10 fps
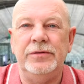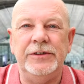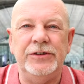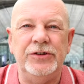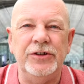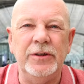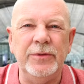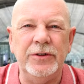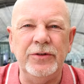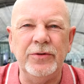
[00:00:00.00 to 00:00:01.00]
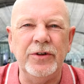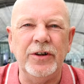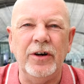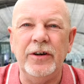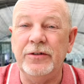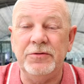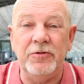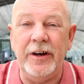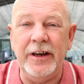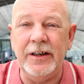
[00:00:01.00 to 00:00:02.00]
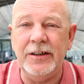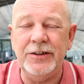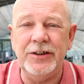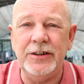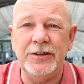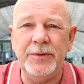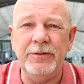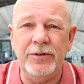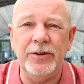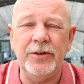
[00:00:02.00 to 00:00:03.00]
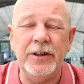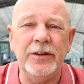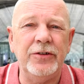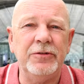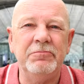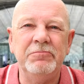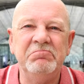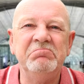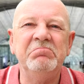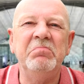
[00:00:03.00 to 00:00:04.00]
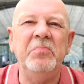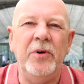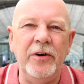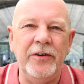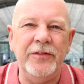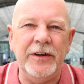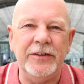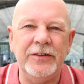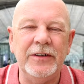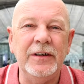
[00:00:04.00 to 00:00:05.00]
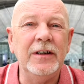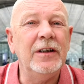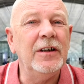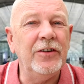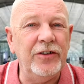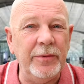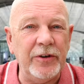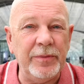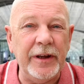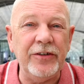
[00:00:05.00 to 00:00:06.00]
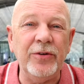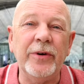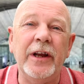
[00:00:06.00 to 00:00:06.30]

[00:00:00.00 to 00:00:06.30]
This German Junker guy, he's great English, he can speak really good English. Perfect. Jib explains she'll